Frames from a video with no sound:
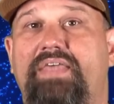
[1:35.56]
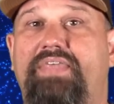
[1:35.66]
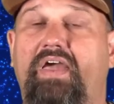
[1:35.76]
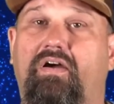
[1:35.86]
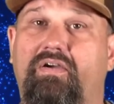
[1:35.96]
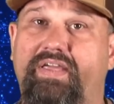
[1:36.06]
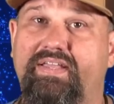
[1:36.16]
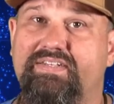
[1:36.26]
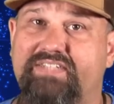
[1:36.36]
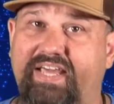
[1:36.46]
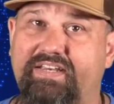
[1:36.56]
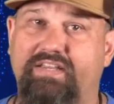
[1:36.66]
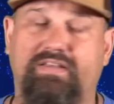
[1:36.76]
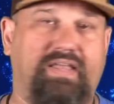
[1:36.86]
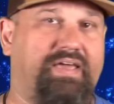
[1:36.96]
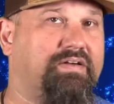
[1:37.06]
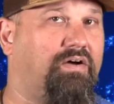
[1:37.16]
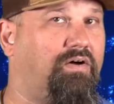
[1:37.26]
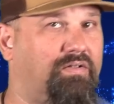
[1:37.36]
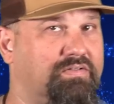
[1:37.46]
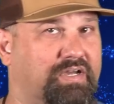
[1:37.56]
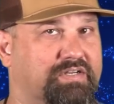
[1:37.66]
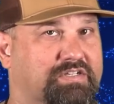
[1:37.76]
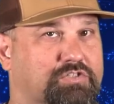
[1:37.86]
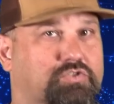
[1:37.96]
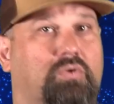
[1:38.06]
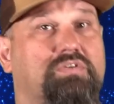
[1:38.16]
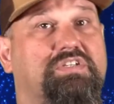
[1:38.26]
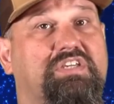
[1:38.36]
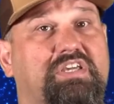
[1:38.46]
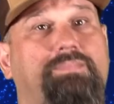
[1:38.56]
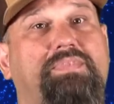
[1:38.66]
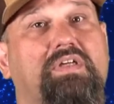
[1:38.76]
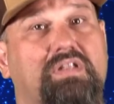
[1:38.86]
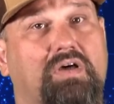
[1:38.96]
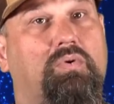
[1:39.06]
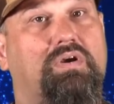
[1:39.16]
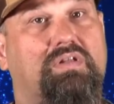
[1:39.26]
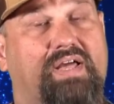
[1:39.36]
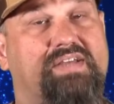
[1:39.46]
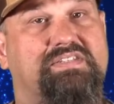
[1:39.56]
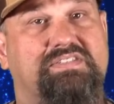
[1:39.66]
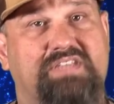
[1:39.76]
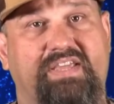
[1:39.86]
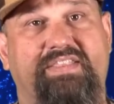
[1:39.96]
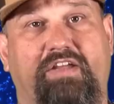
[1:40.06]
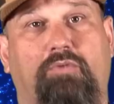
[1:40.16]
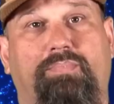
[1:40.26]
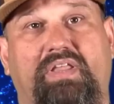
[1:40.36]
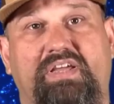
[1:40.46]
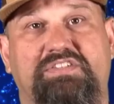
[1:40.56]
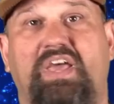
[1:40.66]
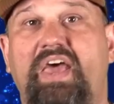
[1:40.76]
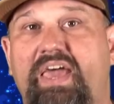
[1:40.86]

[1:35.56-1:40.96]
They are intended, like all gun control, to keep the lower classes in their place.